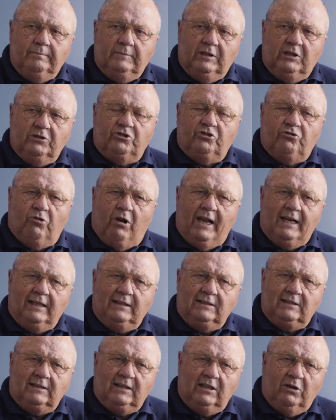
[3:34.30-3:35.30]
their
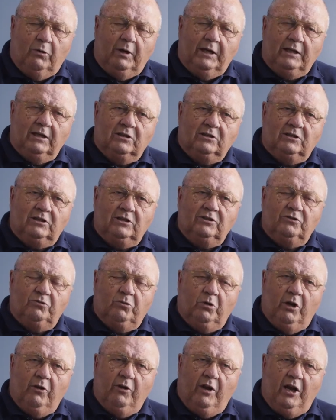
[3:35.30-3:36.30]
strengths, their weaknesses,
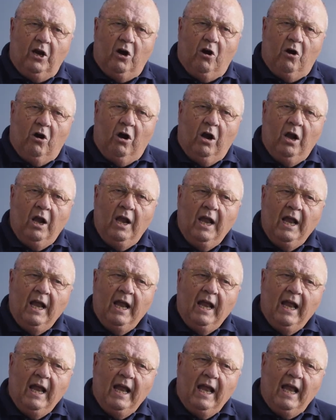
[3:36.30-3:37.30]
where they are,
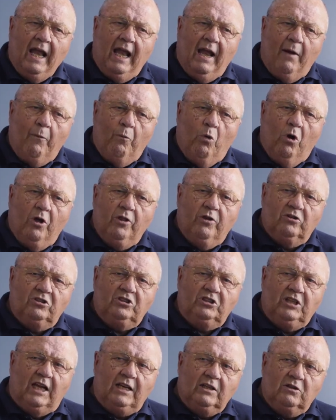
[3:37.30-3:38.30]
and whether
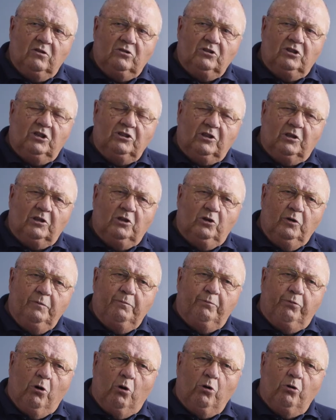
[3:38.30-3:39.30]
Sentinels is a good
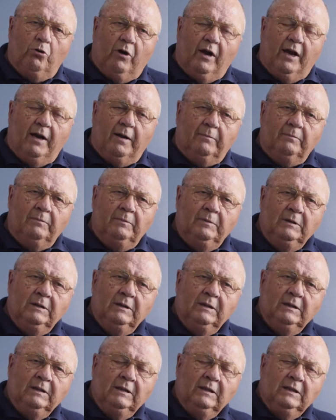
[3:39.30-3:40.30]
program
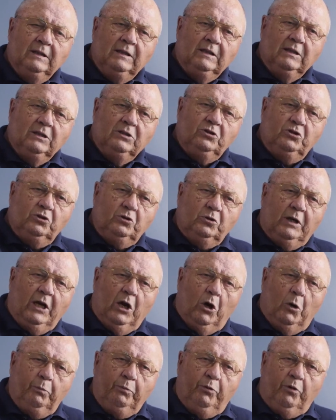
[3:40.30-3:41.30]
to
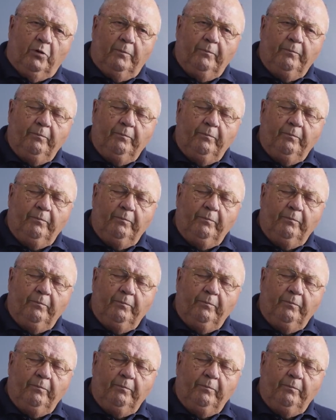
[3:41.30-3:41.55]
help them.